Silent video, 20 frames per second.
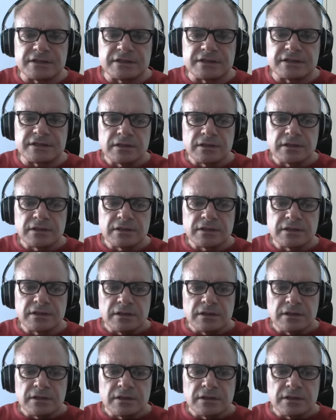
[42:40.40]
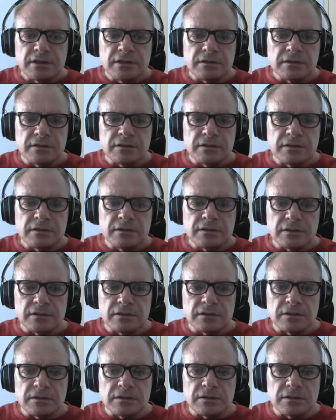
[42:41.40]

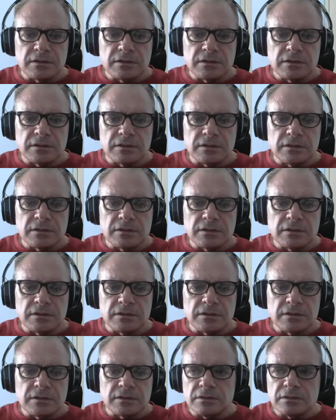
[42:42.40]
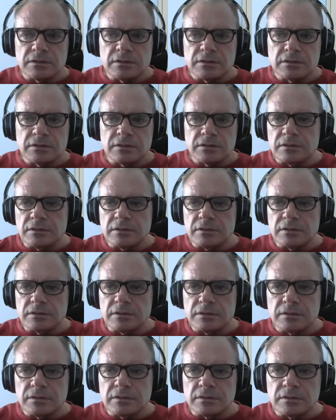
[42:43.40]

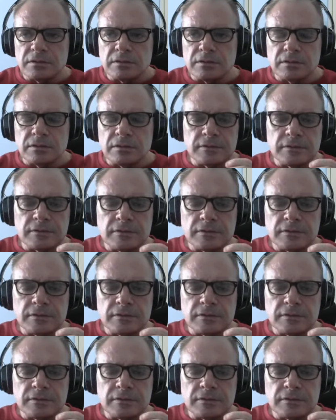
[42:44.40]
No one is speaking in this clip.